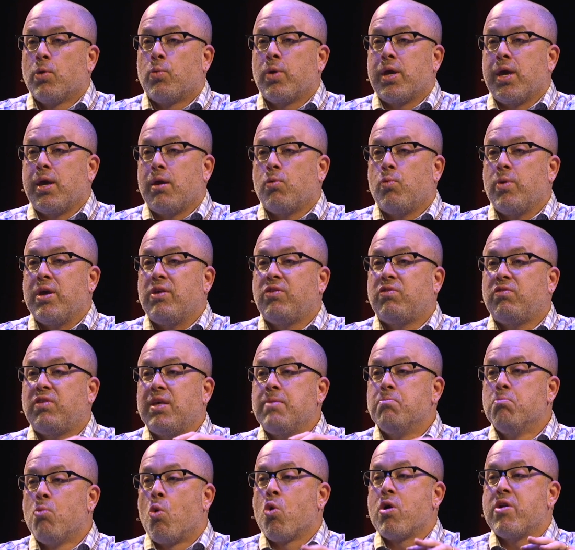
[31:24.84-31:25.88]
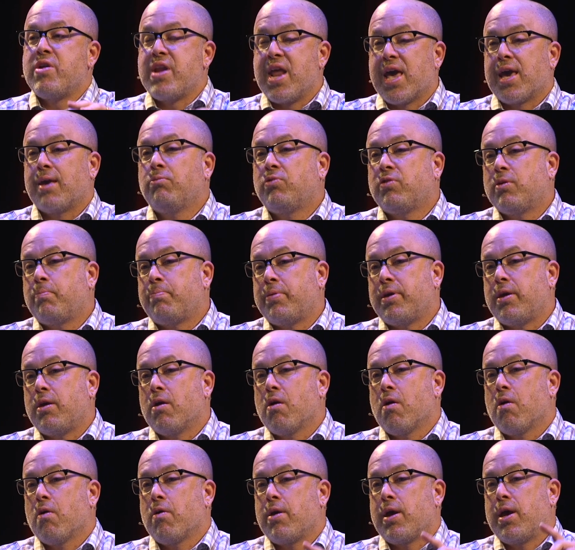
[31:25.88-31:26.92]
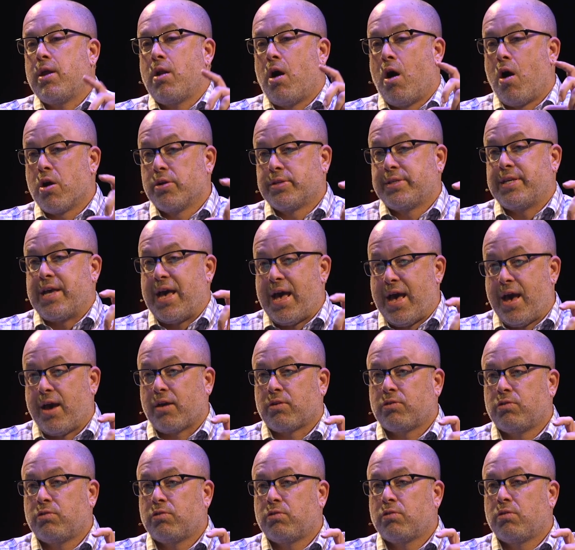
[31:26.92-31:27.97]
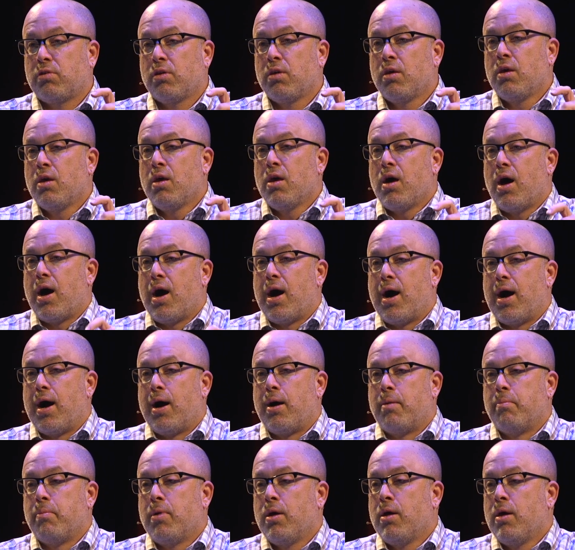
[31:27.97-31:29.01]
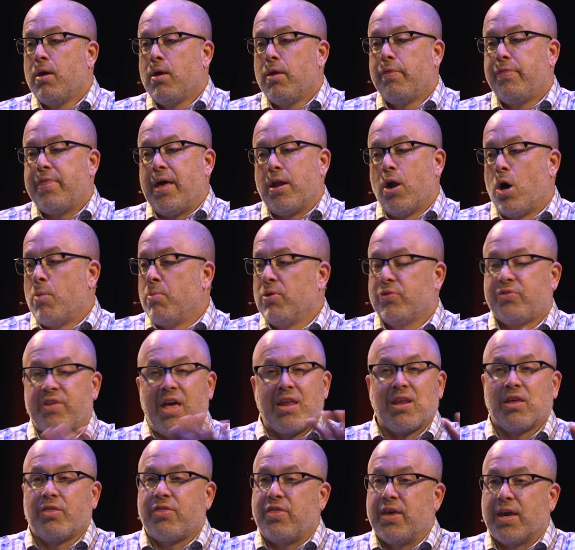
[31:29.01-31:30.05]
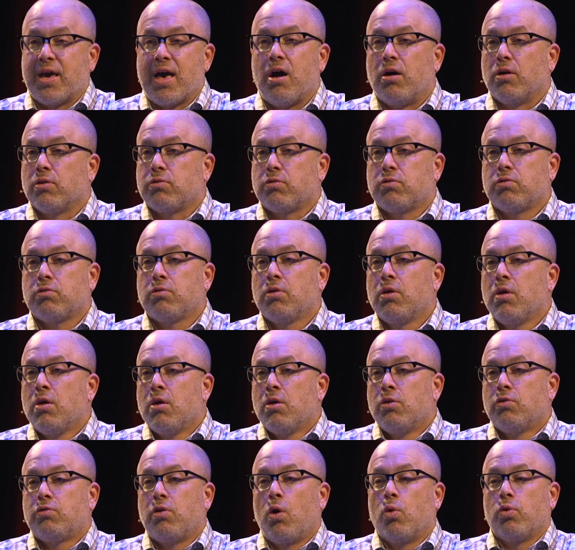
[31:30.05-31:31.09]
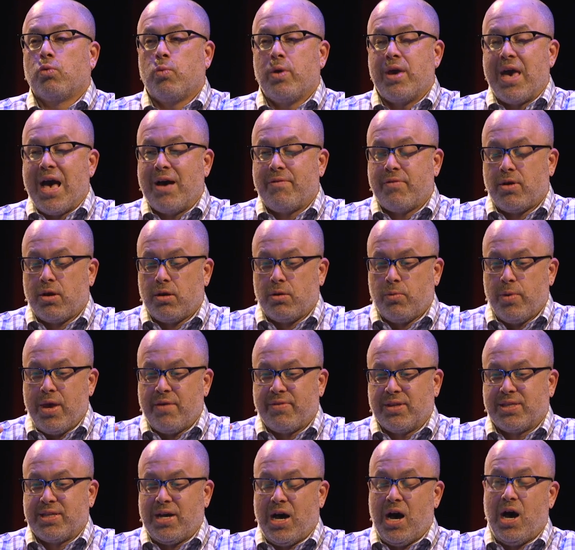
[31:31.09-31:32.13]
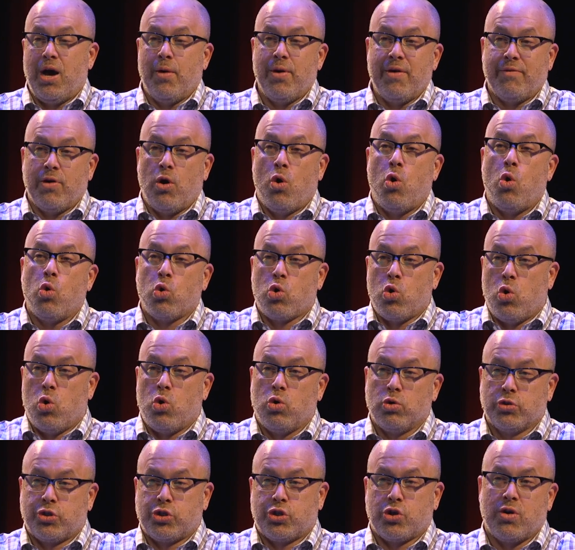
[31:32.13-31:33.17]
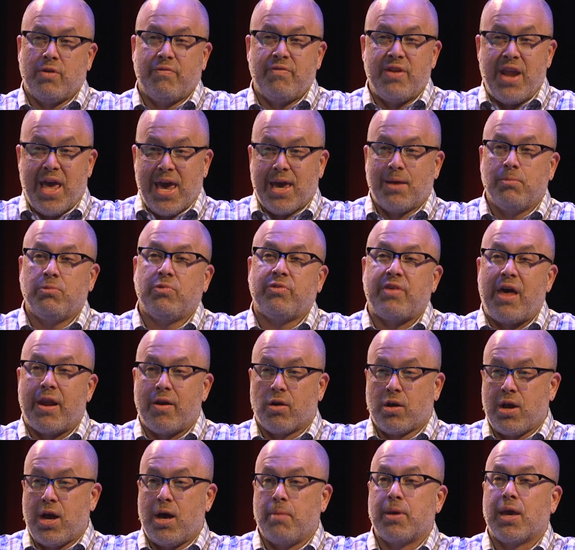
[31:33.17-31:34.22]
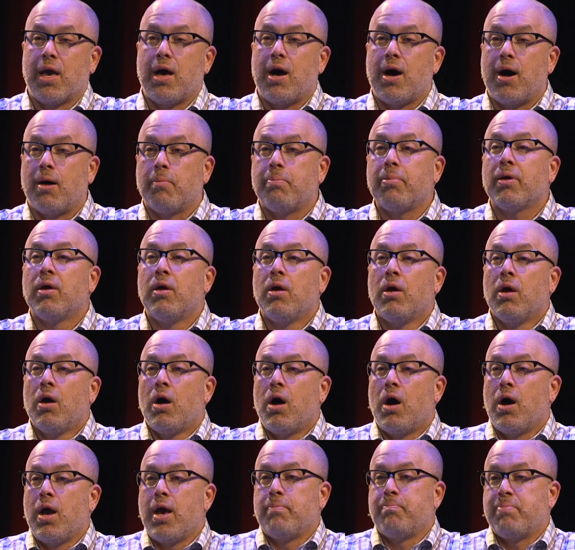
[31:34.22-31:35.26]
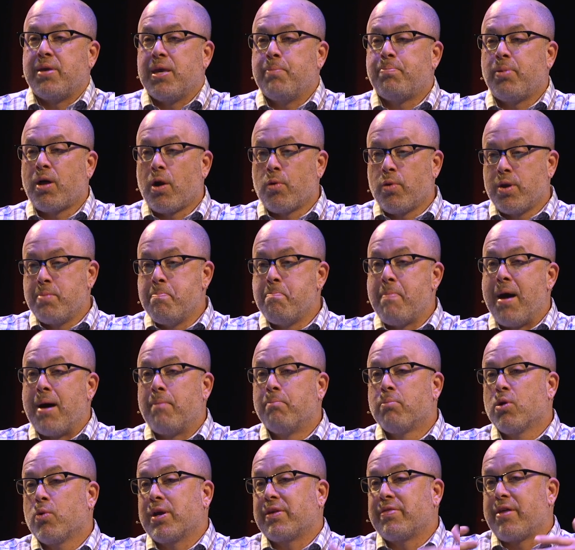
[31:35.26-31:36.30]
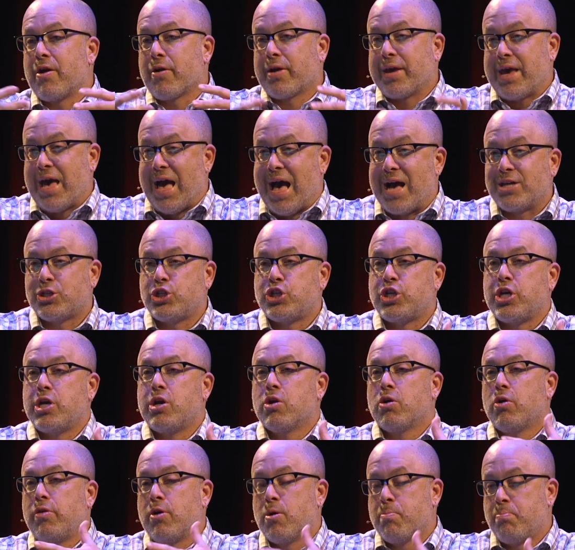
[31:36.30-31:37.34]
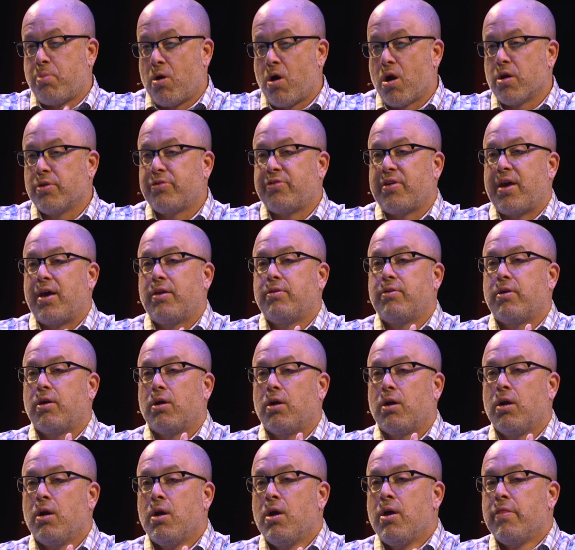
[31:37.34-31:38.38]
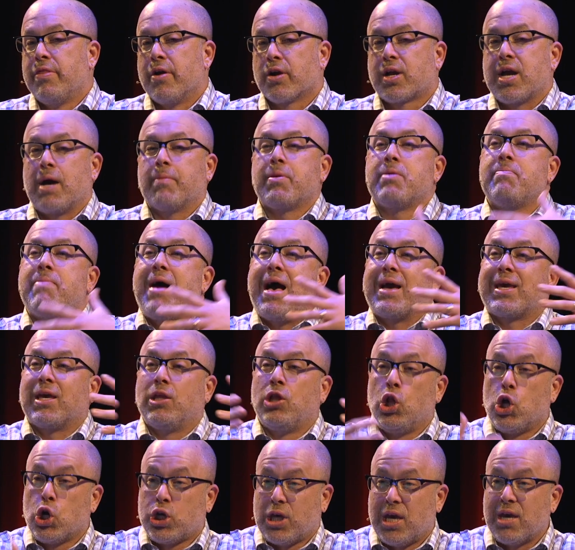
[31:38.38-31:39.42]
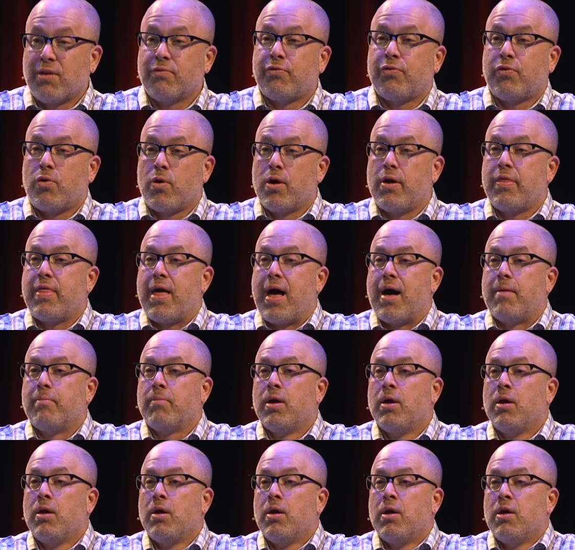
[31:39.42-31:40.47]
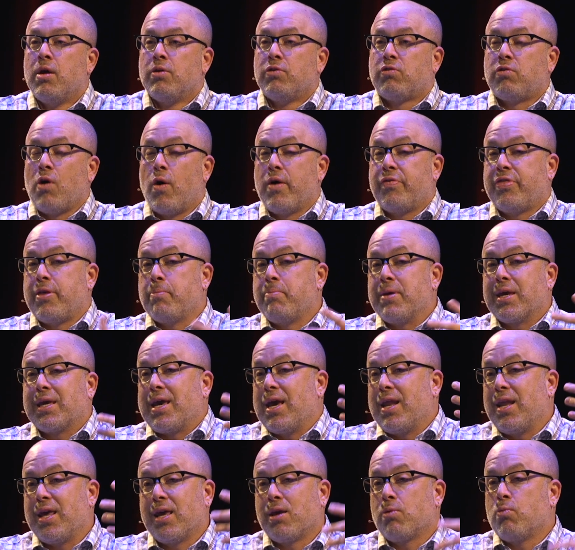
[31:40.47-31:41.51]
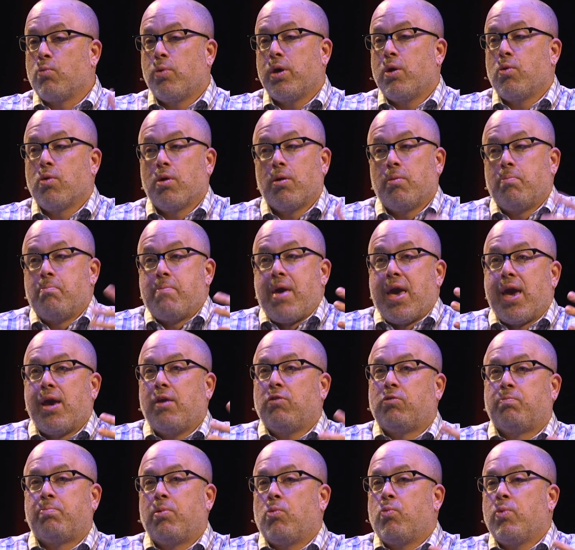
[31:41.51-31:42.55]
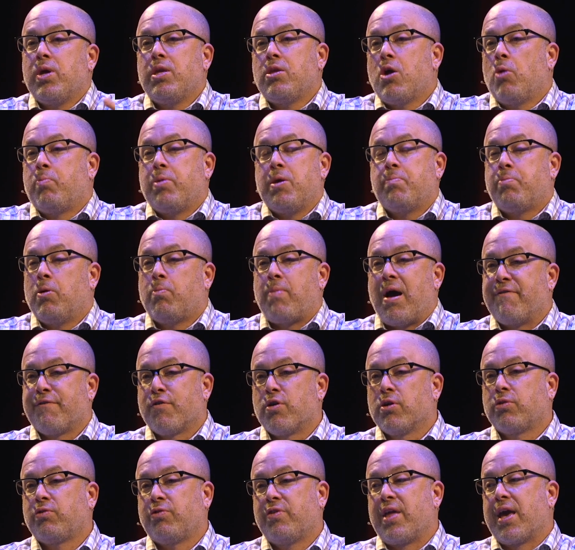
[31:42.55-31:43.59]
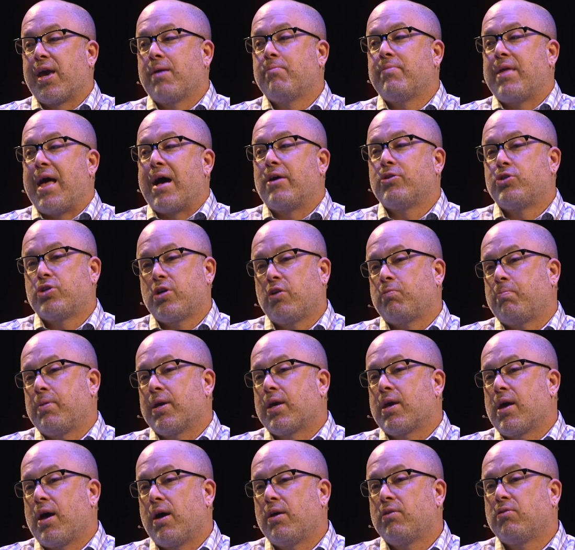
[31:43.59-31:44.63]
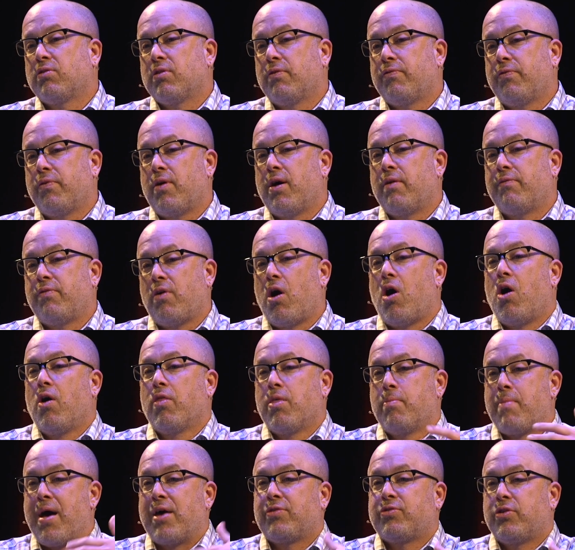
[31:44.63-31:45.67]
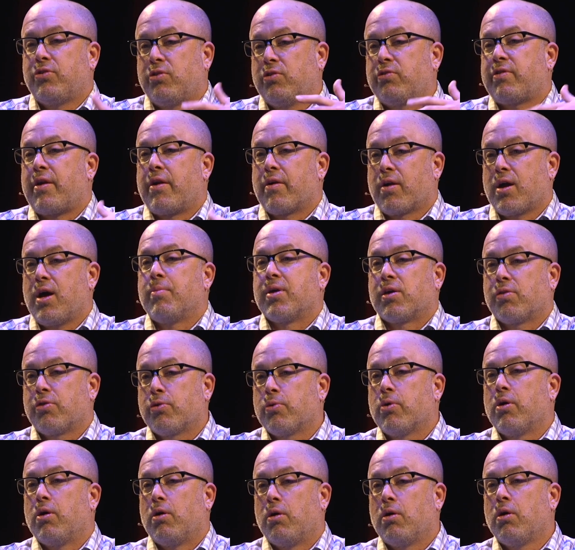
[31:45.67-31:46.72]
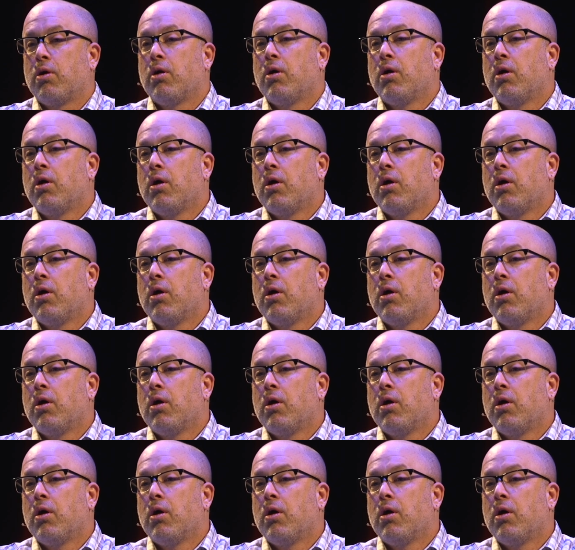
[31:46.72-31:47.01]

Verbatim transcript: We see more names appear in our text than almost anything else. So we have a whole culture of names that are coming up, and people are remembering their cashier, their bartender. They're coming back and looking for them. So at the beginning, we were amazed, but we know people by first name now just because of all the messages that are coming through.